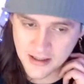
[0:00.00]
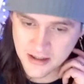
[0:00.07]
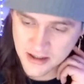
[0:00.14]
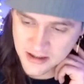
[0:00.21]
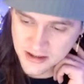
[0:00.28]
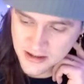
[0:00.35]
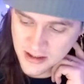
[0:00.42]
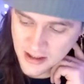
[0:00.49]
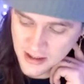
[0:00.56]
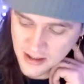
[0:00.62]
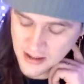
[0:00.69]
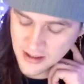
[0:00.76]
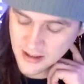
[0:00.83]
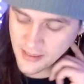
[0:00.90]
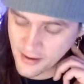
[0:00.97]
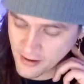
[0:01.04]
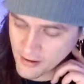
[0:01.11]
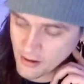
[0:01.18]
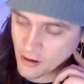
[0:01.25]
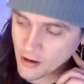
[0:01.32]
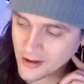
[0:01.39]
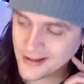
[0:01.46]
It's just
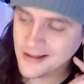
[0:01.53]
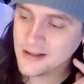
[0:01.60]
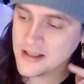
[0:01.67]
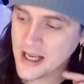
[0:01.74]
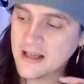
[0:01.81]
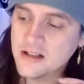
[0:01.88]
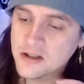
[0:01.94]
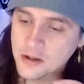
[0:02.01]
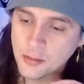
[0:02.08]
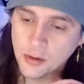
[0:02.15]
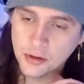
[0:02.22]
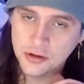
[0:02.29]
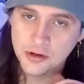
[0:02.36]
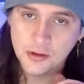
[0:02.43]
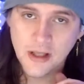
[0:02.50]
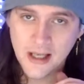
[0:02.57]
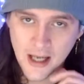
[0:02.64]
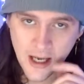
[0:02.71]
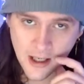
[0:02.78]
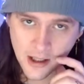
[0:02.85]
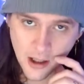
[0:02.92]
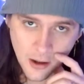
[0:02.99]
there are intangibles you
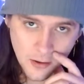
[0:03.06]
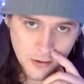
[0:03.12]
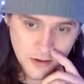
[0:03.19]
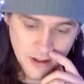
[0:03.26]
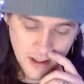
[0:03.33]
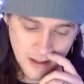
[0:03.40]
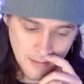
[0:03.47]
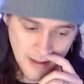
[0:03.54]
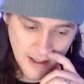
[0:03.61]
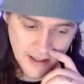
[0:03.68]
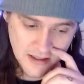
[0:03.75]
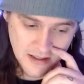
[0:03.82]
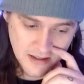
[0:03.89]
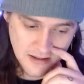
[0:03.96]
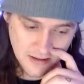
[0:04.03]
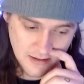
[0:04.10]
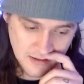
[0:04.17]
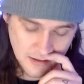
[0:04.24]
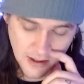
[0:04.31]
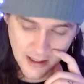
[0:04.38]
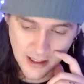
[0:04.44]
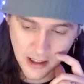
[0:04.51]
cannot coach in a match, and
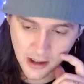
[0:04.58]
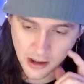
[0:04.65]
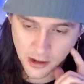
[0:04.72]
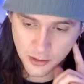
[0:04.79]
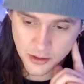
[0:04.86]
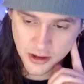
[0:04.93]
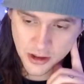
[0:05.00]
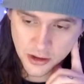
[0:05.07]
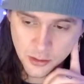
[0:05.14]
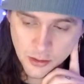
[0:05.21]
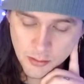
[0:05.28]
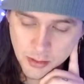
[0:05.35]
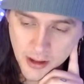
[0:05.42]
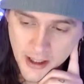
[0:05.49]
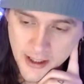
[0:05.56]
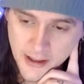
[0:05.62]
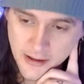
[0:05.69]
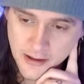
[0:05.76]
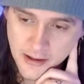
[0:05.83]
you cannot coach into a player.